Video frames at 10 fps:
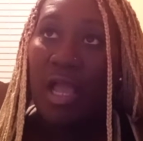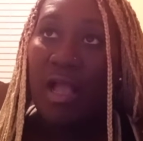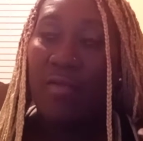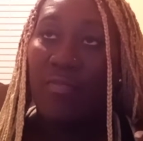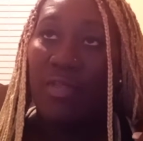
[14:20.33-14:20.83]

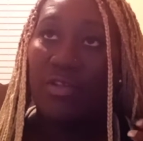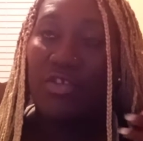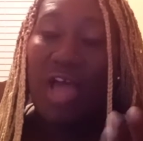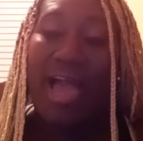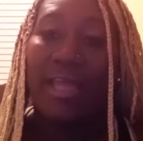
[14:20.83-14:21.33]
and the
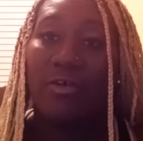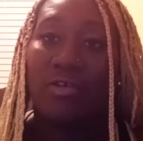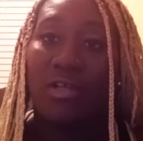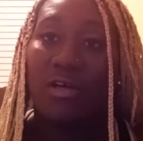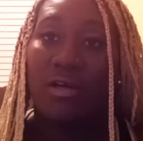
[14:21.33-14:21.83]

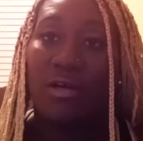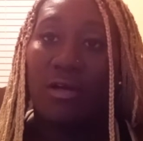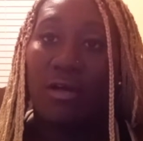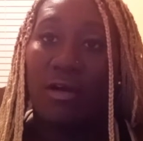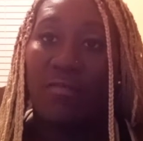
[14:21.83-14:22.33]
title
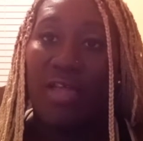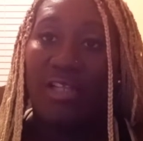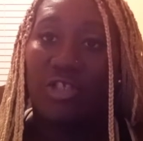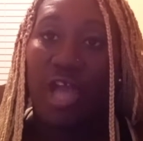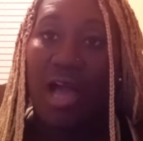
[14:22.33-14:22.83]
of
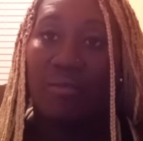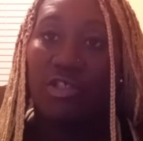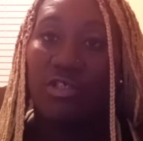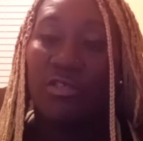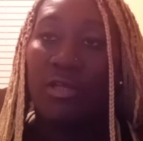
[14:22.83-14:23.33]
that
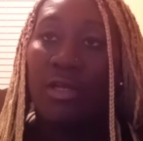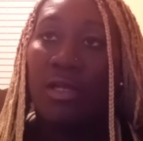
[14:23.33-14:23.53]
chapter.